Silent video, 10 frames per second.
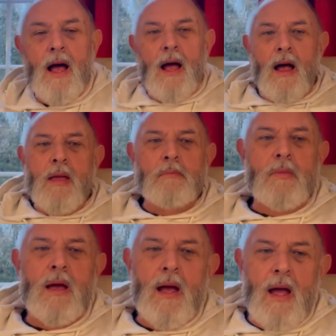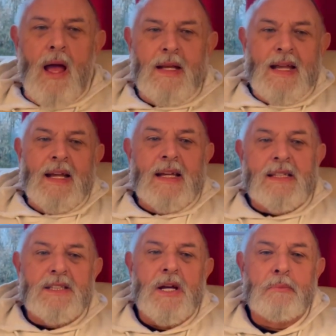I needed
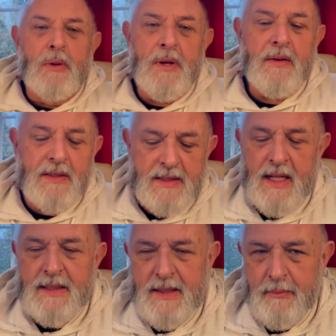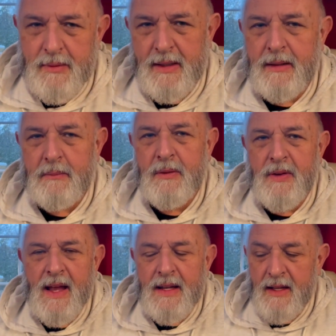to jump on here and say something. We've
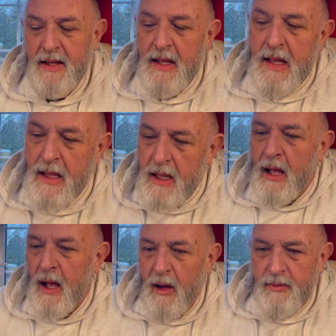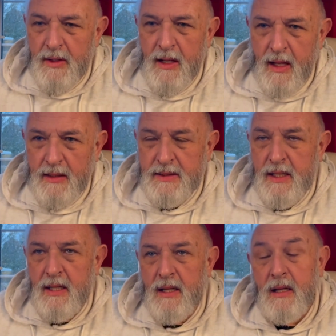had, over the
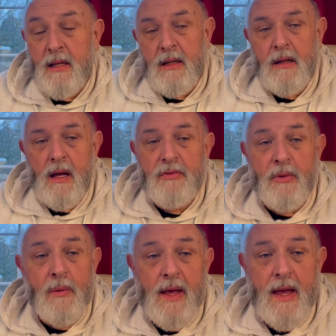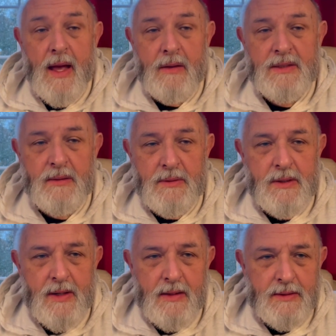last 48 hours,
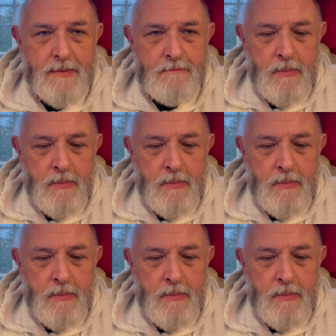72 hours,